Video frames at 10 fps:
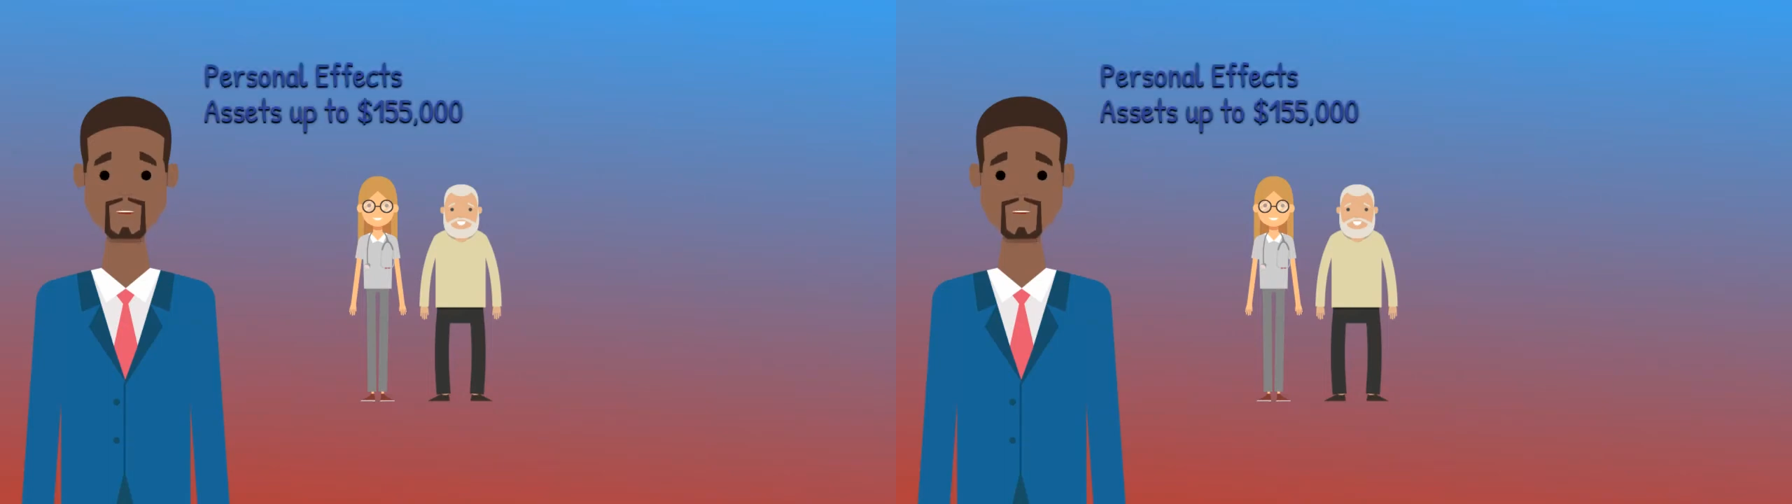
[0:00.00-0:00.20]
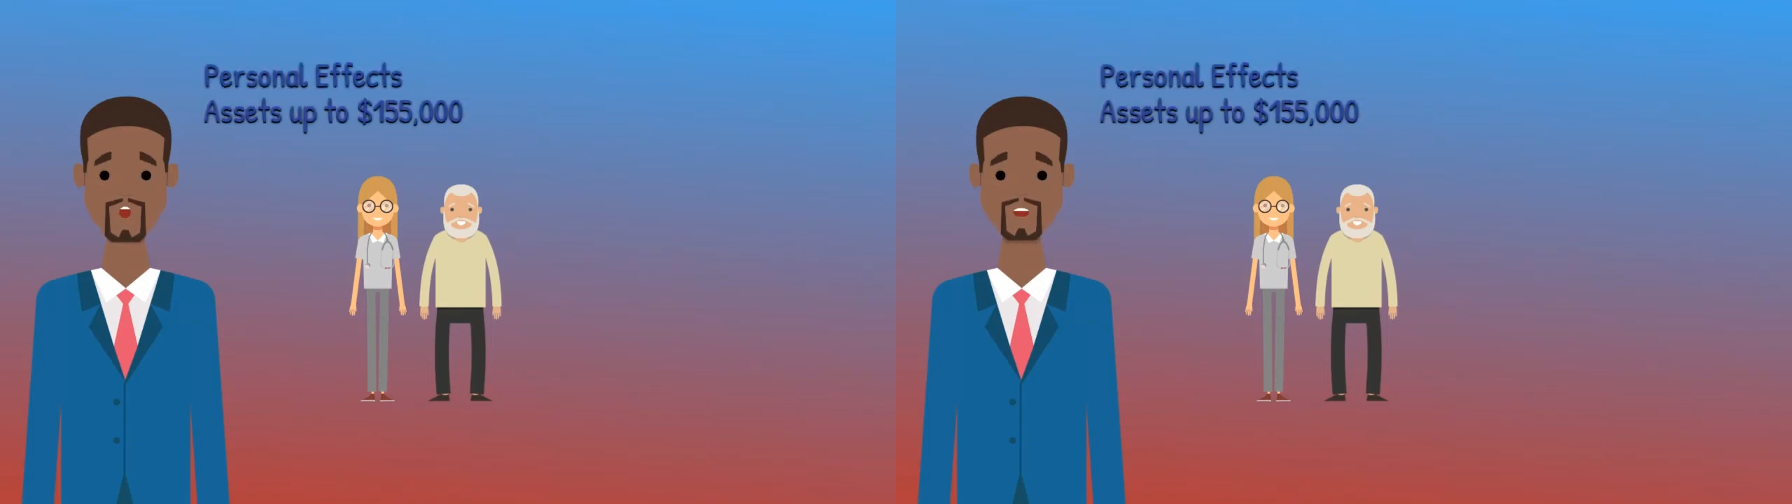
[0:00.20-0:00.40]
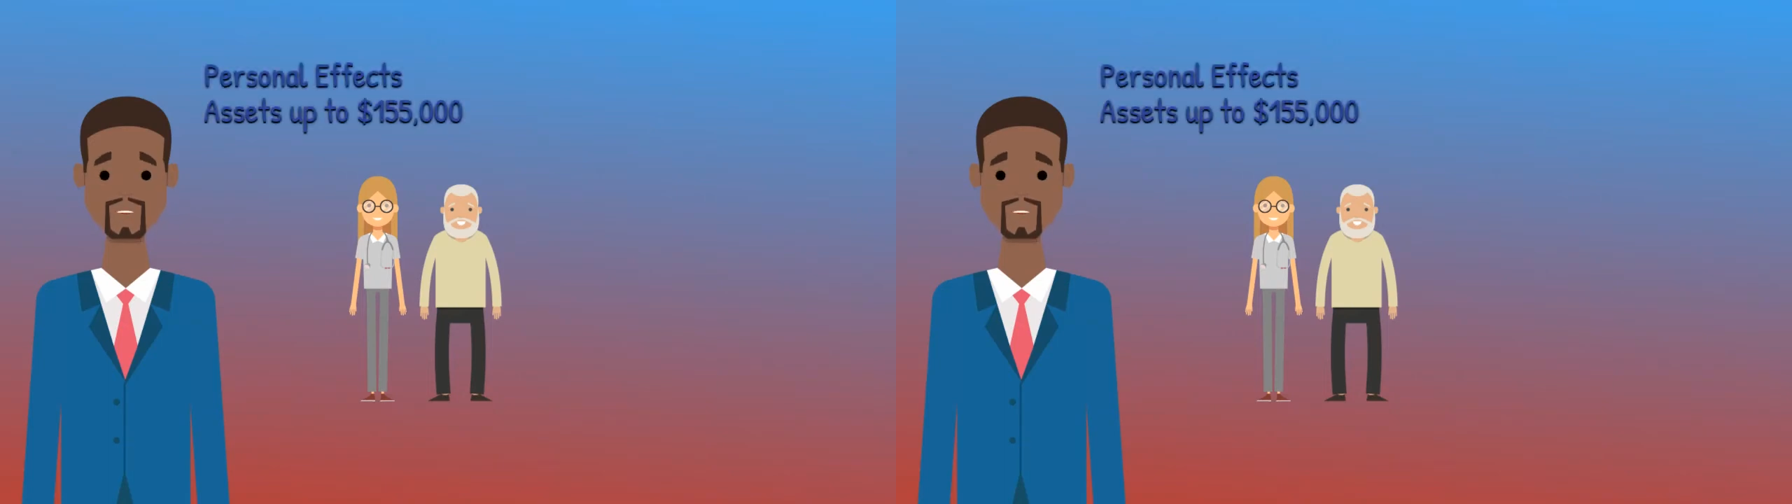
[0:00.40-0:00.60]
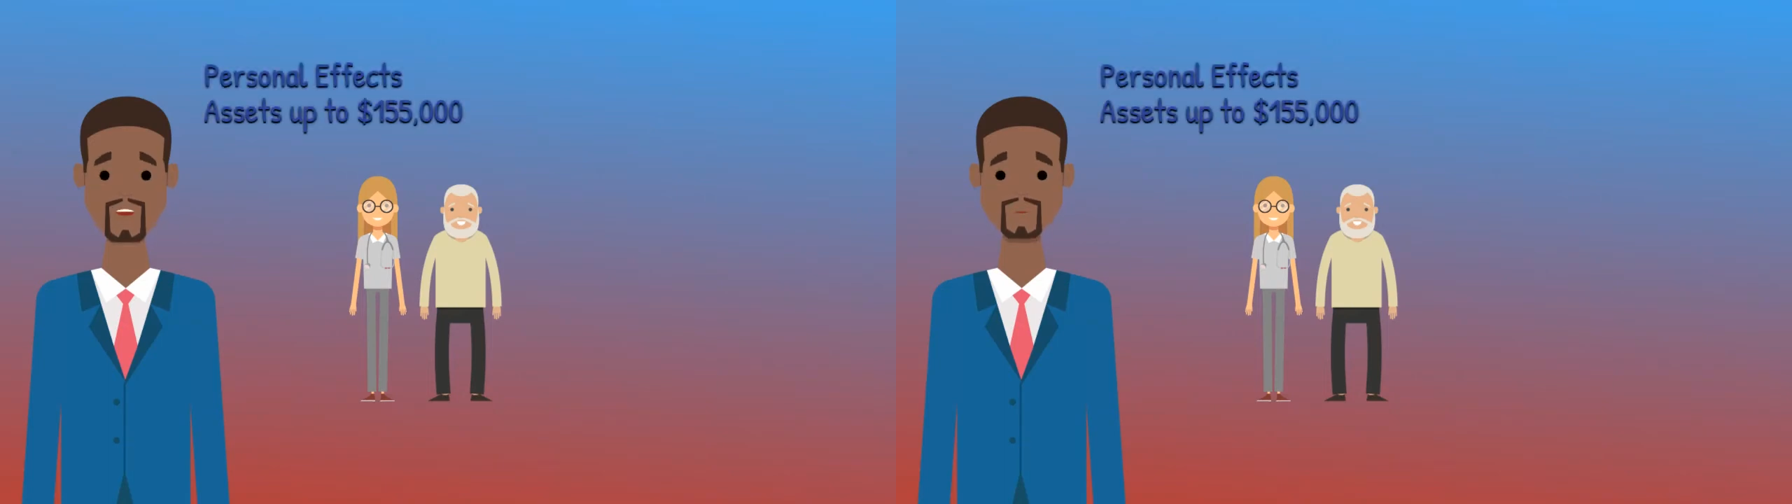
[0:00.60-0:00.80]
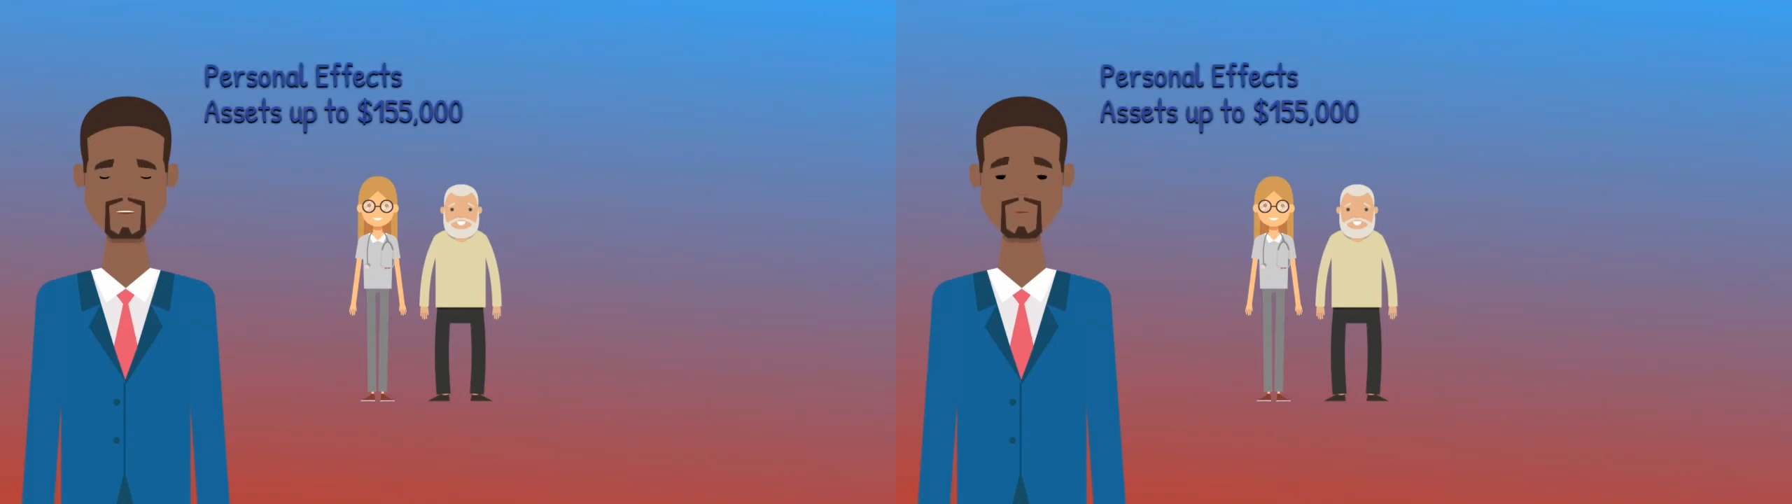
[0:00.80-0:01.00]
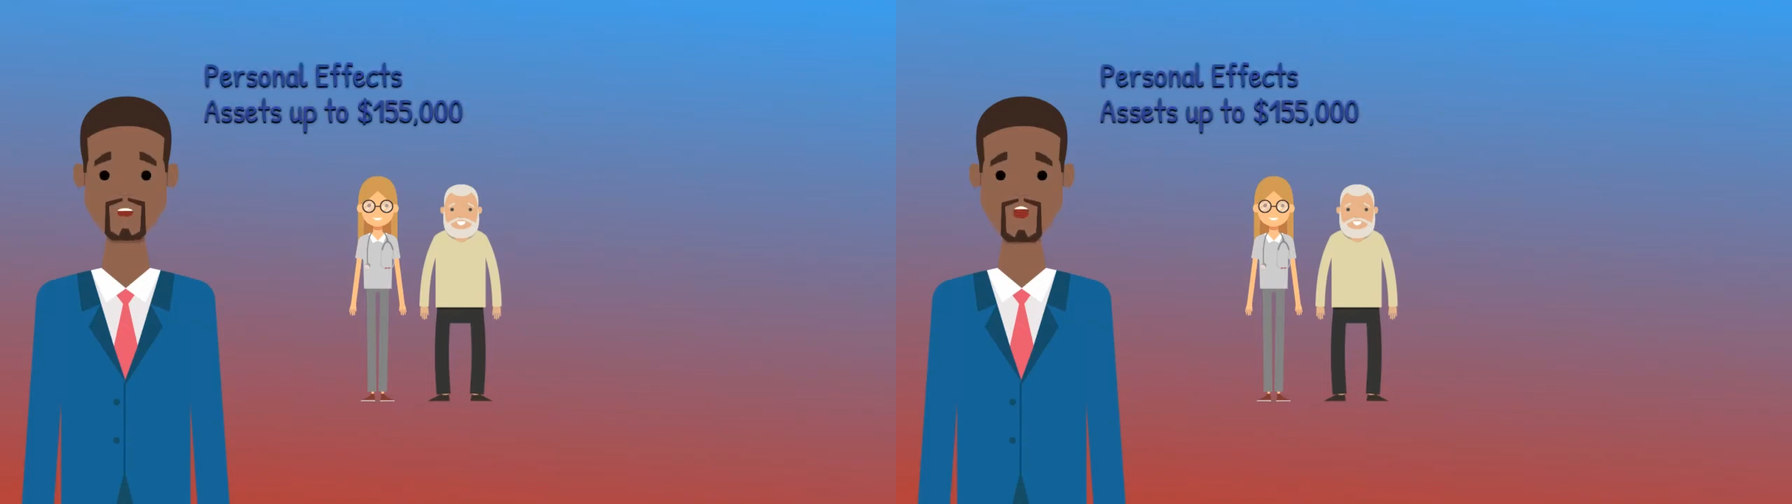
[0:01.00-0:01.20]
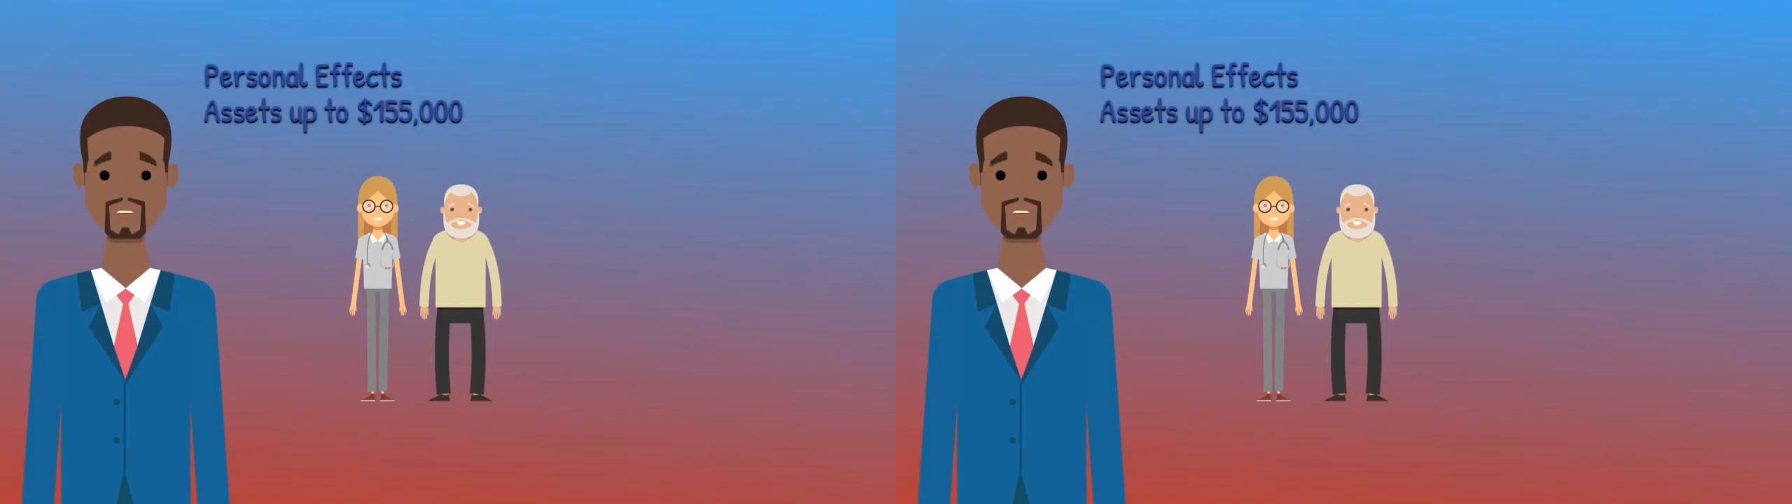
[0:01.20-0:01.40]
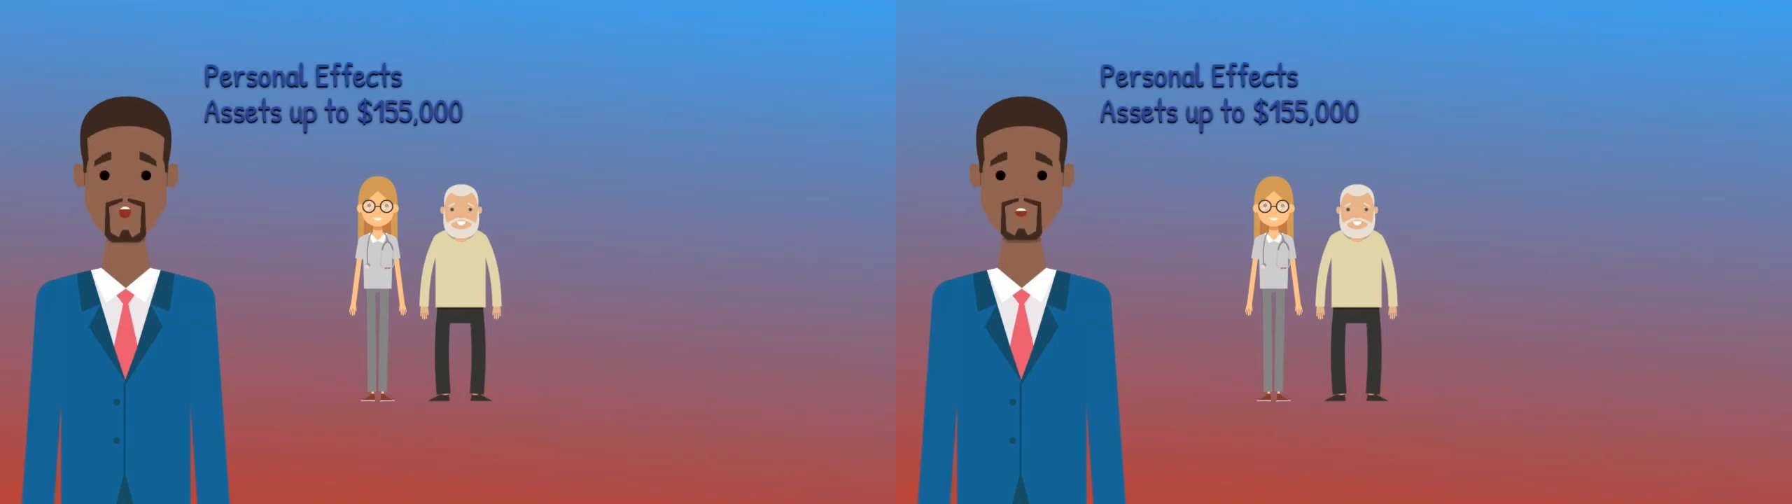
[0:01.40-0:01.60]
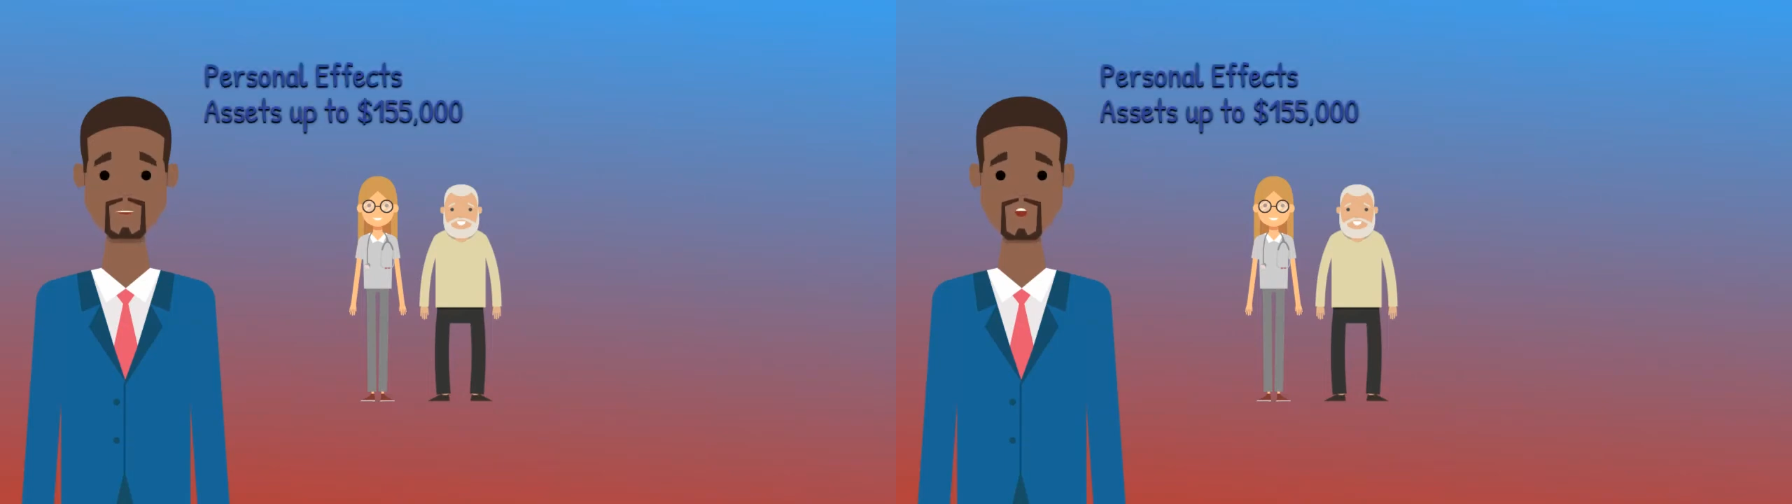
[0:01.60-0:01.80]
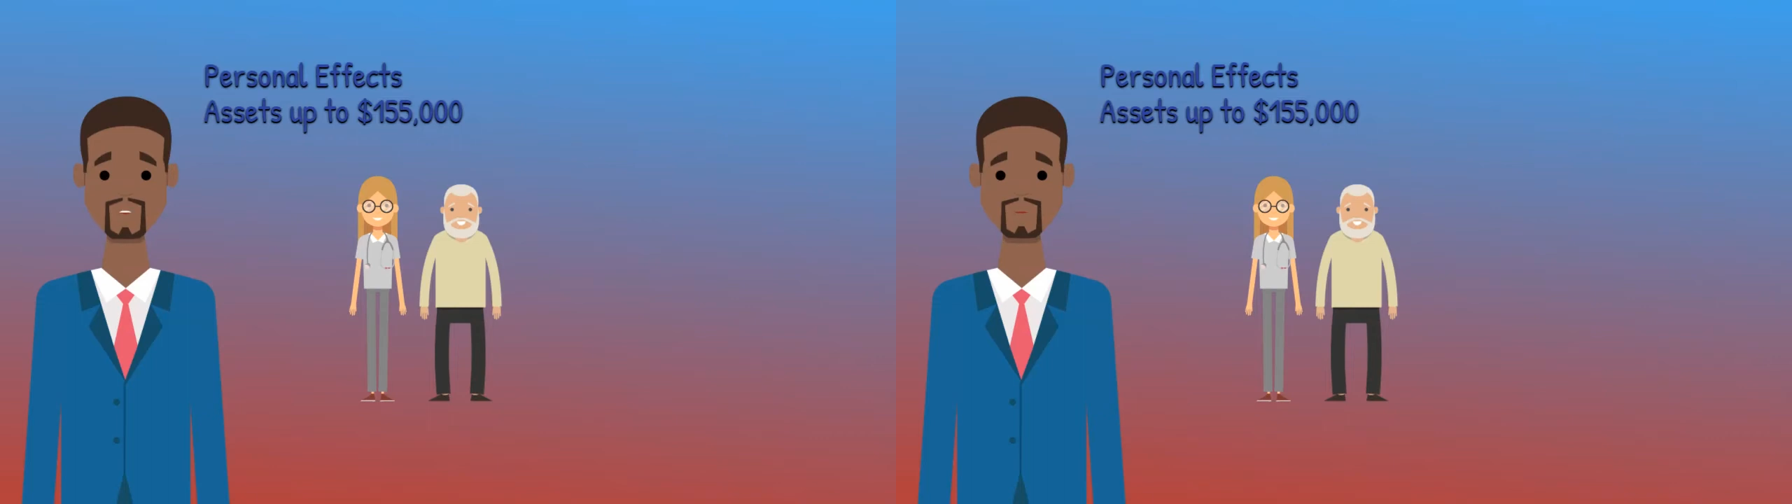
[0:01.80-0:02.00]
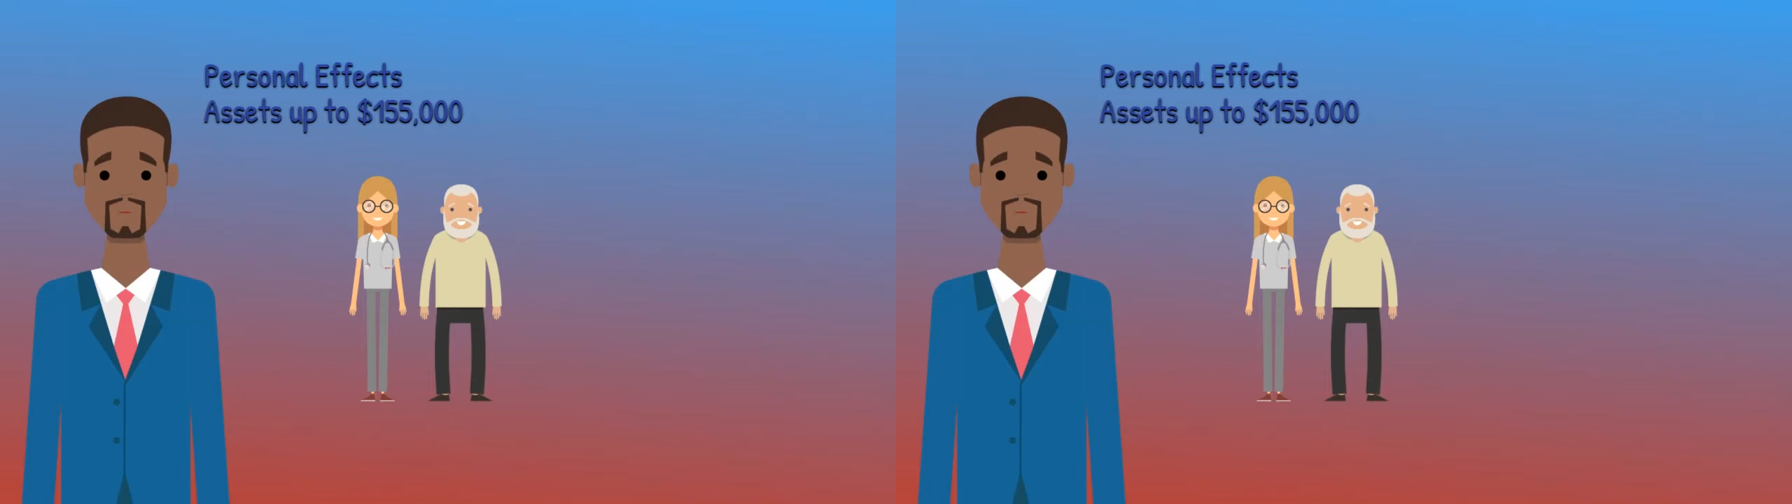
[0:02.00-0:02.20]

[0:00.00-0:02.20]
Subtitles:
$155,000,